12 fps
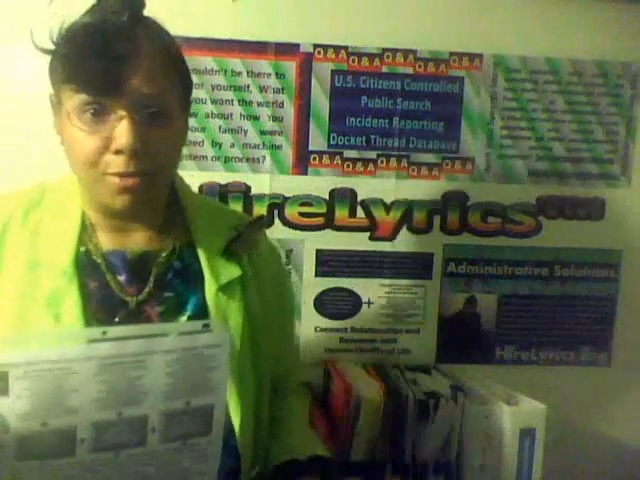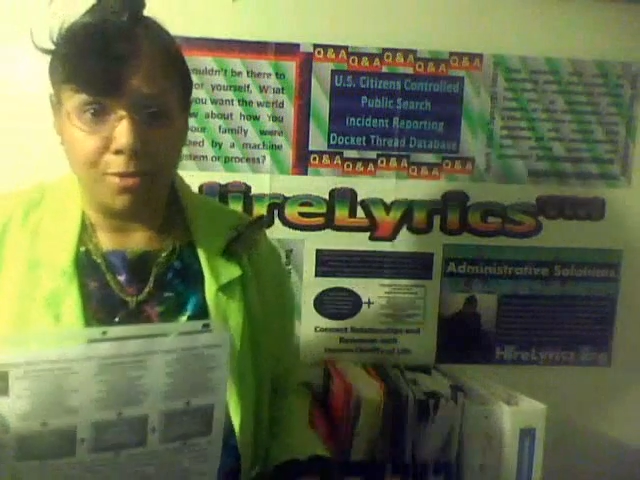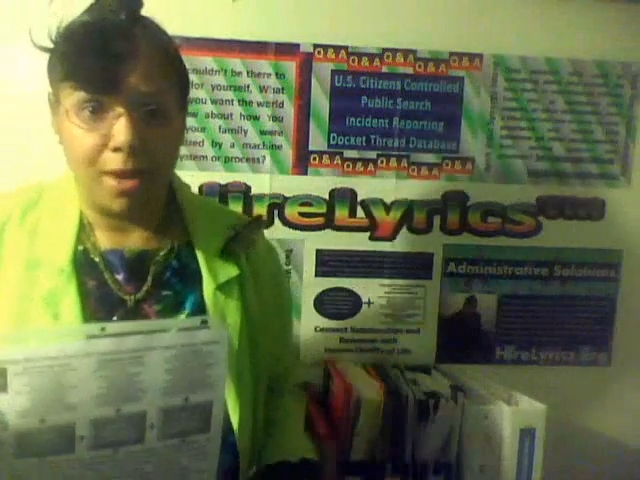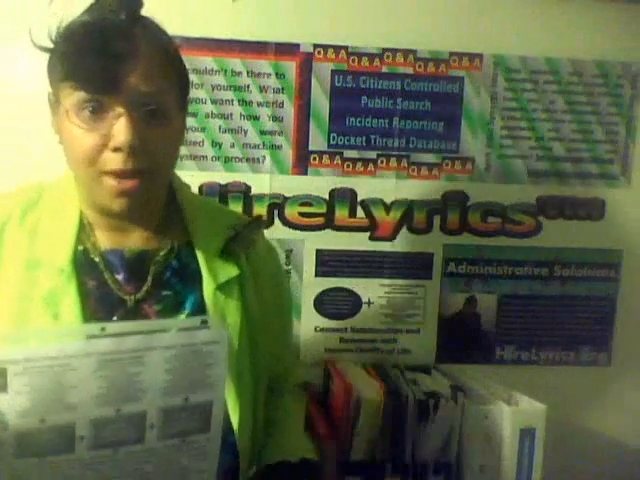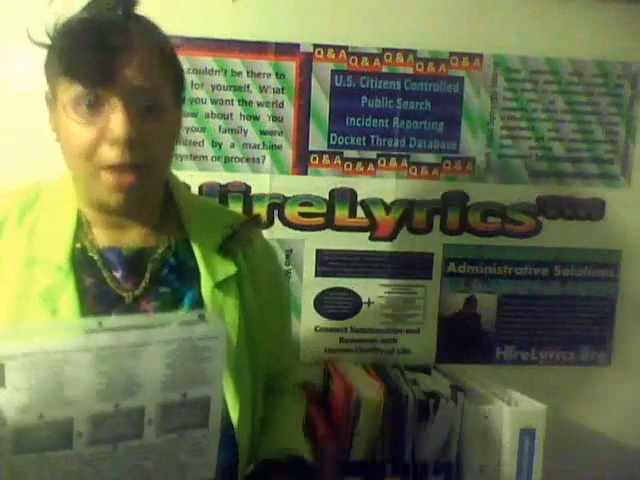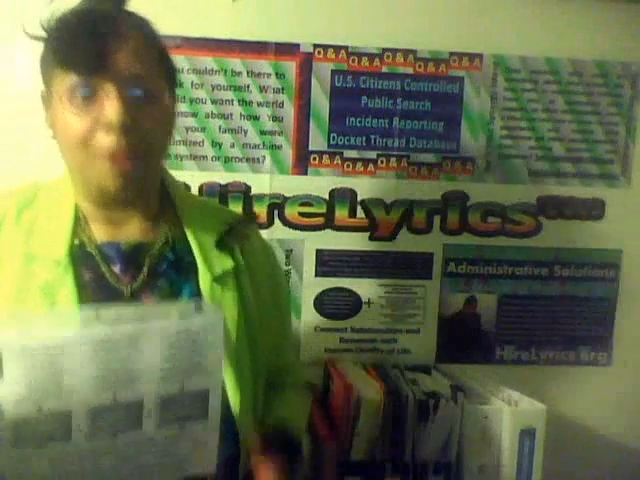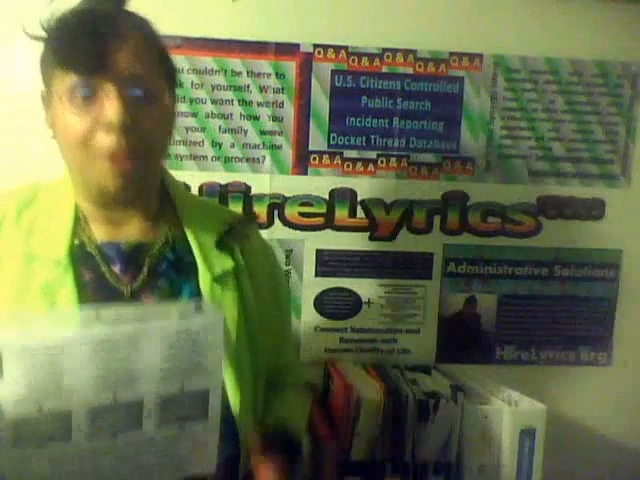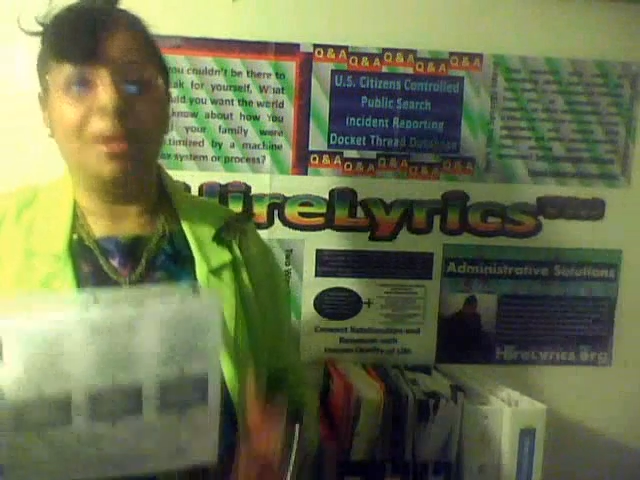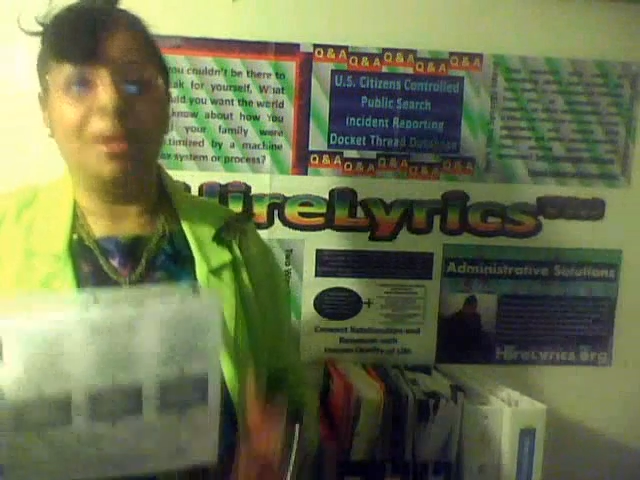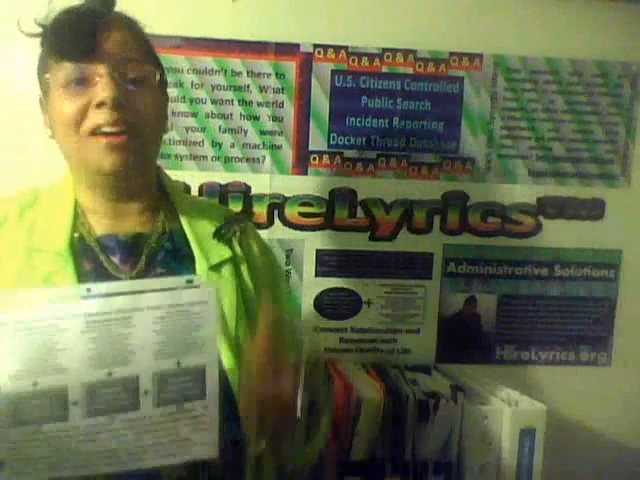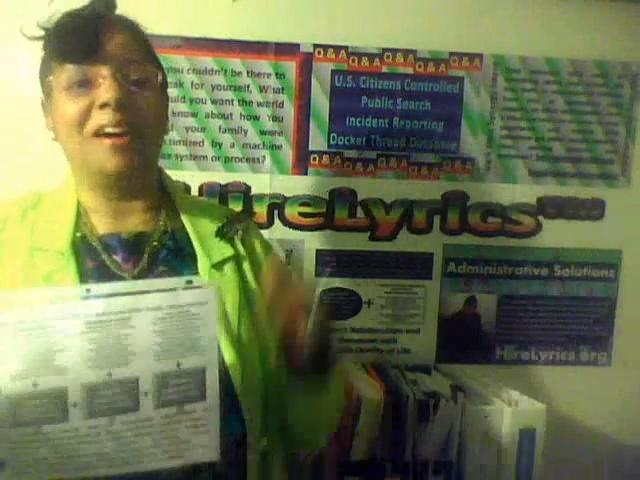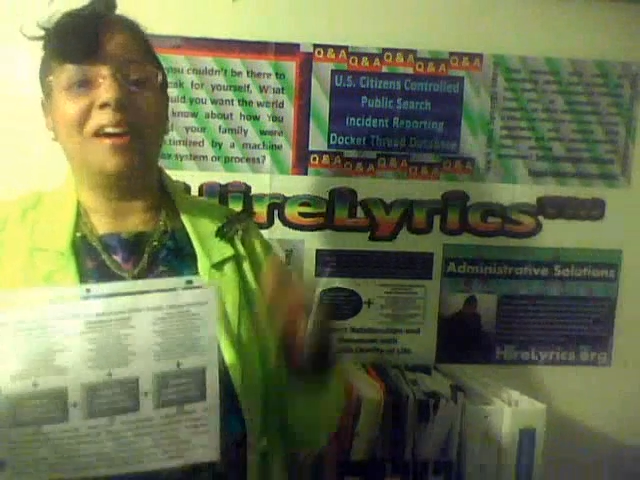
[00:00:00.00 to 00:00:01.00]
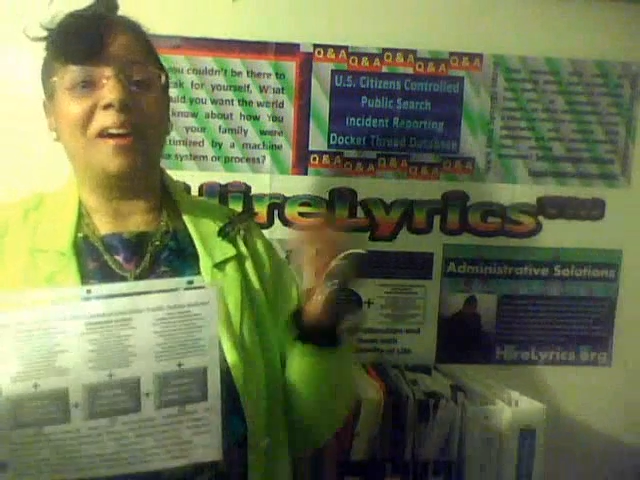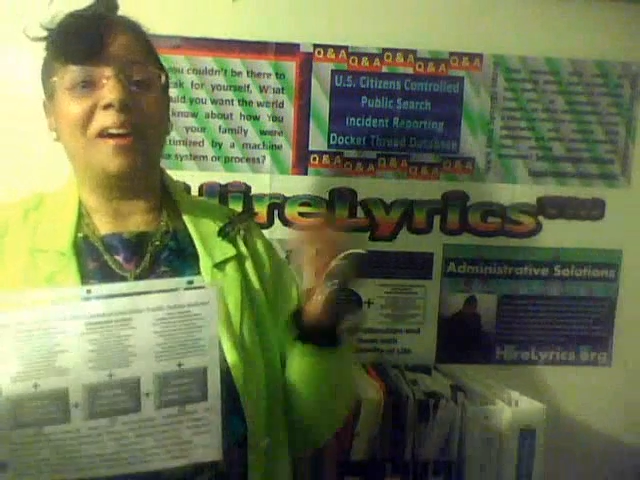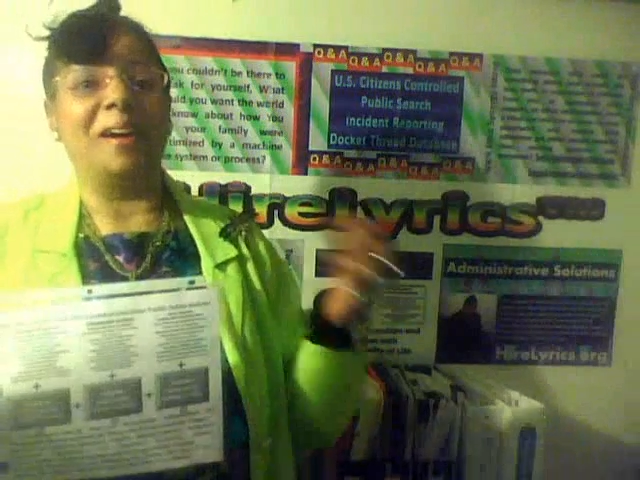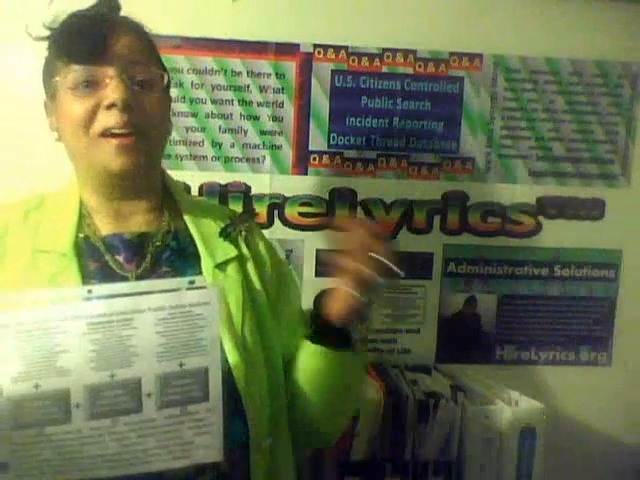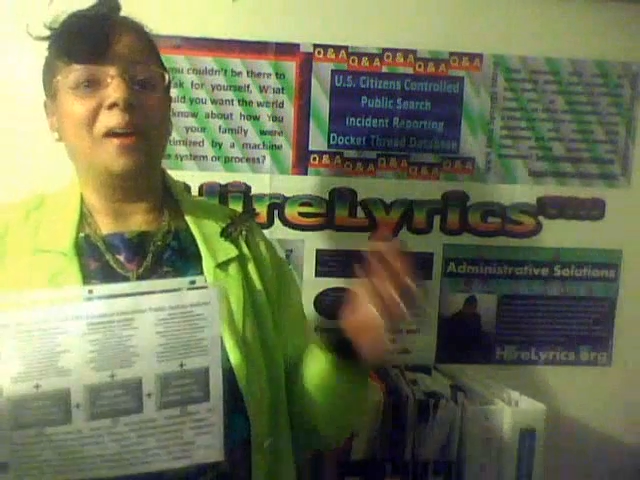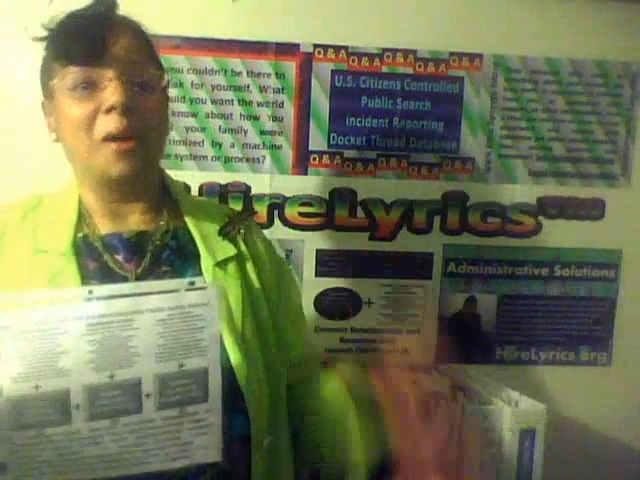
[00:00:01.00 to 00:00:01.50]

around, uh,